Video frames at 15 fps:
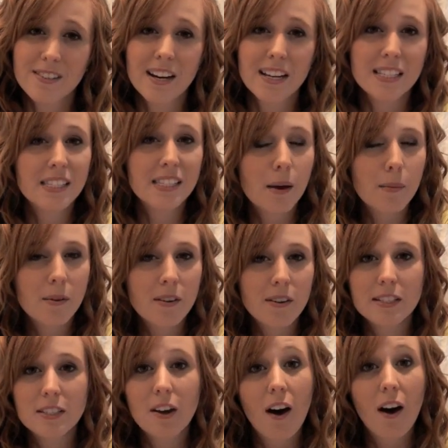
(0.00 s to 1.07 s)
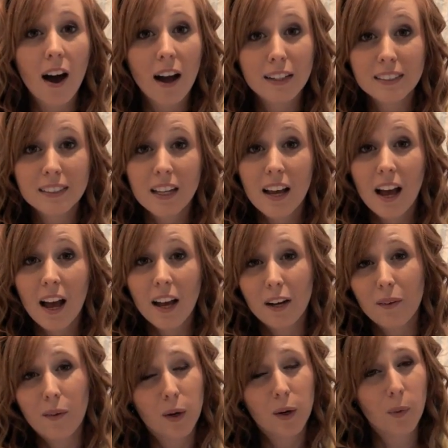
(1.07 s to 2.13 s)
And it's summer, it's hot, I
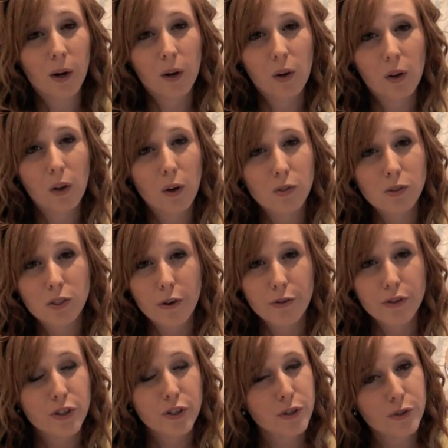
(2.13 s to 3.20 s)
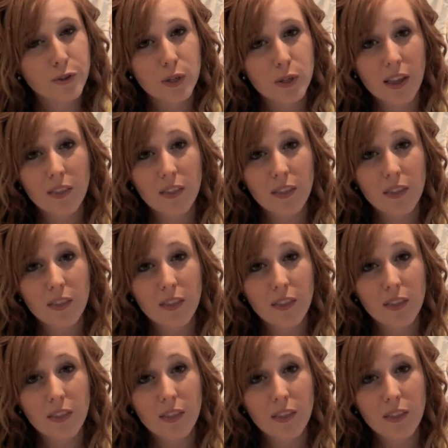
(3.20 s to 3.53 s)
don't want to wear closed-toed shoes,